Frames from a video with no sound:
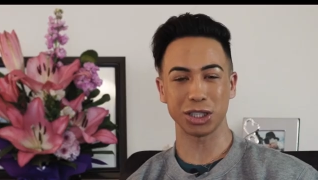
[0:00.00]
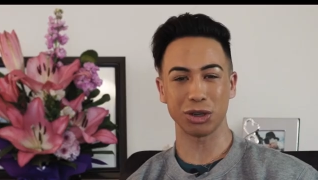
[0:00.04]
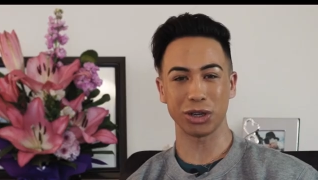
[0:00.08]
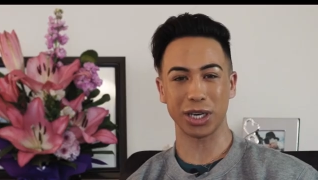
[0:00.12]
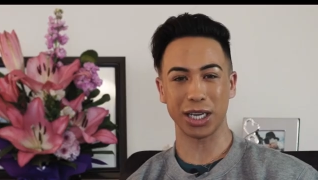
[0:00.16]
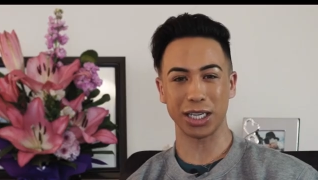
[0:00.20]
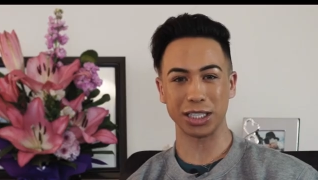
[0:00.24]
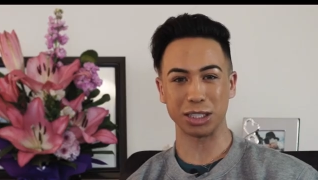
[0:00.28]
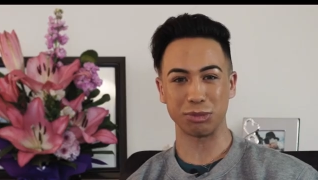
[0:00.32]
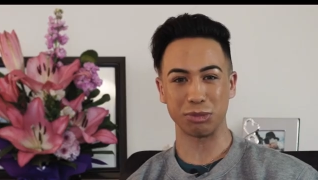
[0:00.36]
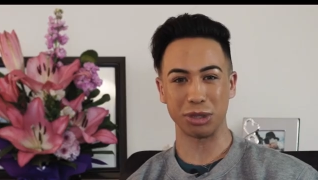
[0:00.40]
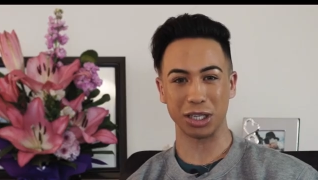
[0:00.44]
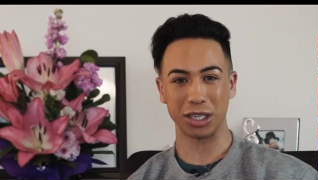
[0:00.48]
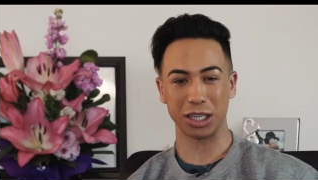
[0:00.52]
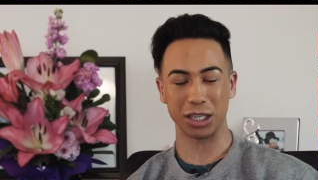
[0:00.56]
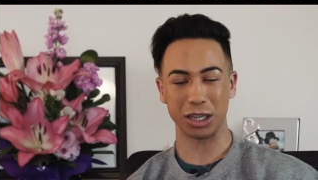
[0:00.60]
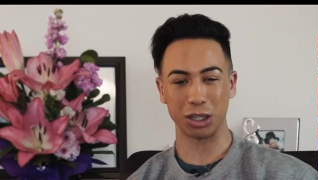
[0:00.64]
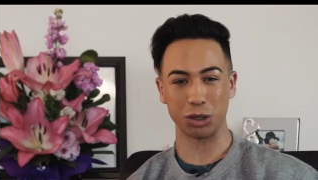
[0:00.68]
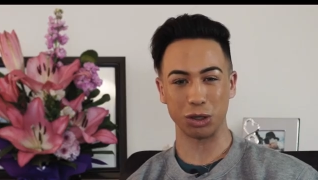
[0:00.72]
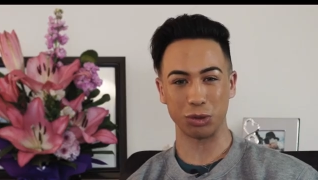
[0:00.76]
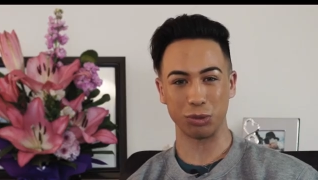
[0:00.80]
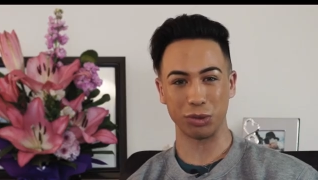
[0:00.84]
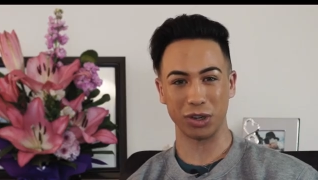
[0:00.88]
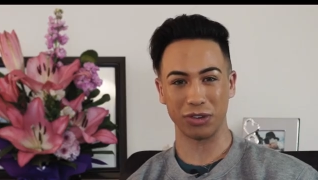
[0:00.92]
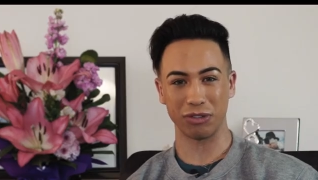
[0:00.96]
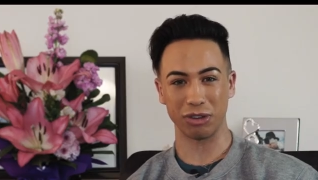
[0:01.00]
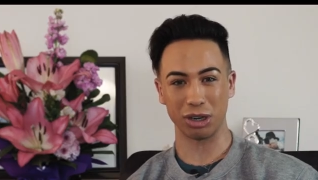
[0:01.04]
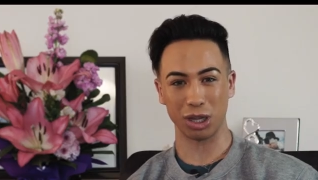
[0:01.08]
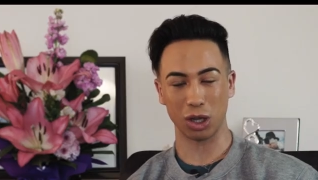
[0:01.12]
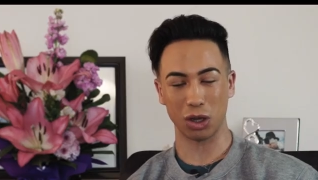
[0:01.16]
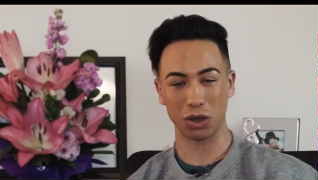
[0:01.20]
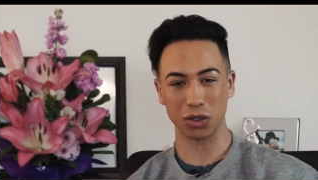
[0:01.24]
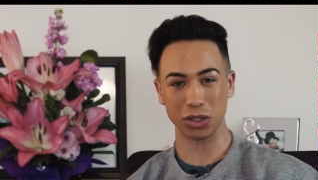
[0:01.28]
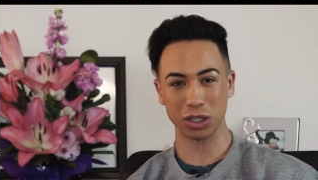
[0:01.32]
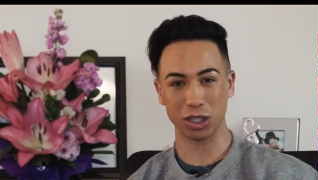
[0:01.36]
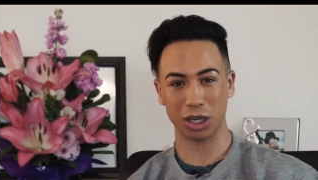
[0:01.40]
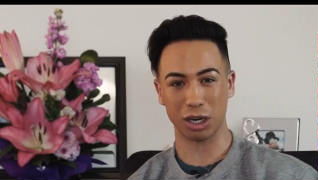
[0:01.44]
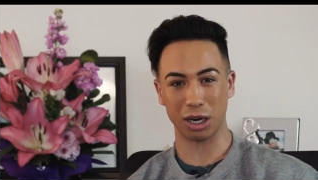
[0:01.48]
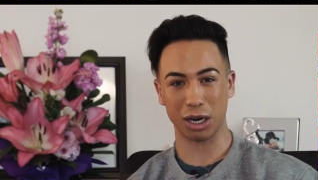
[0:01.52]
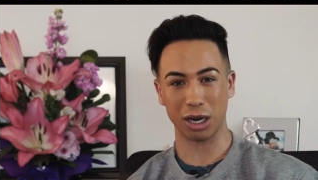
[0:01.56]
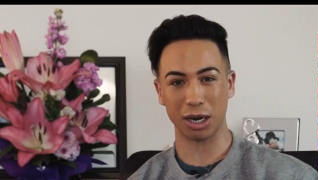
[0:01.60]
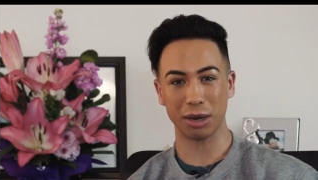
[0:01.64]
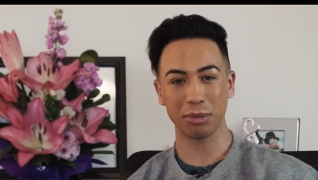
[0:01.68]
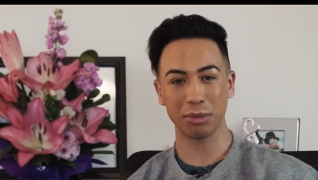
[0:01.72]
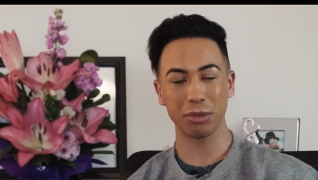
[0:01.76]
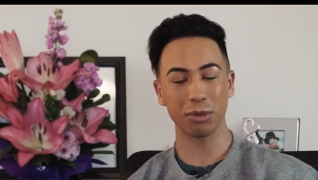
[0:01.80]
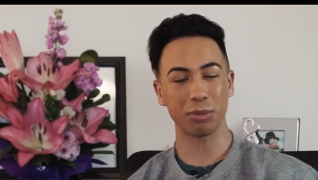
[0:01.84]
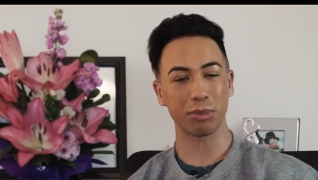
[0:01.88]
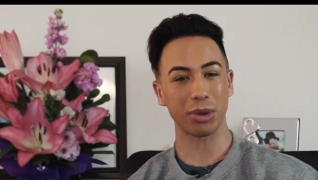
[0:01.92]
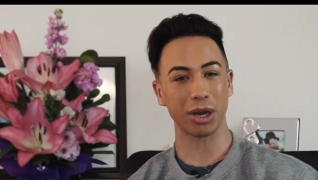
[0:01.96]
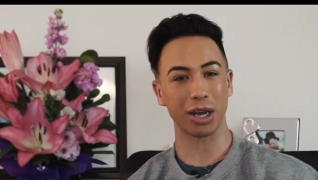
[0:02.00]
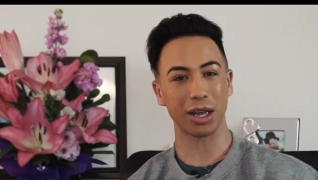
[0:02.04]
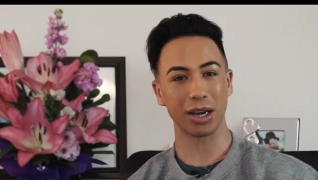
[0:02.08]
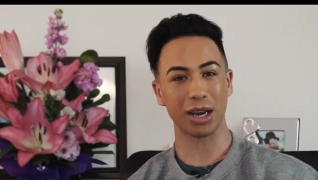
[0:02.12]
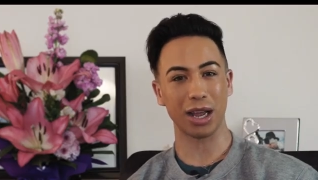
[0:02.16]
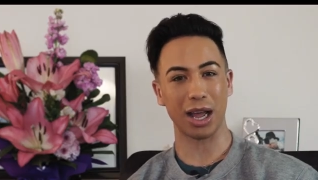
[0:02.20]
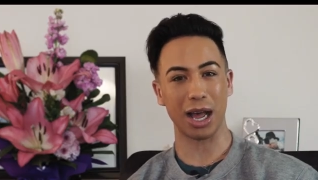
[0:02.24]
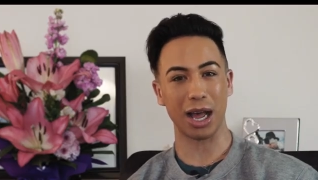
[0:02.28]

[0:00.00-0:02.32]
So it has been a little bit of a long time, but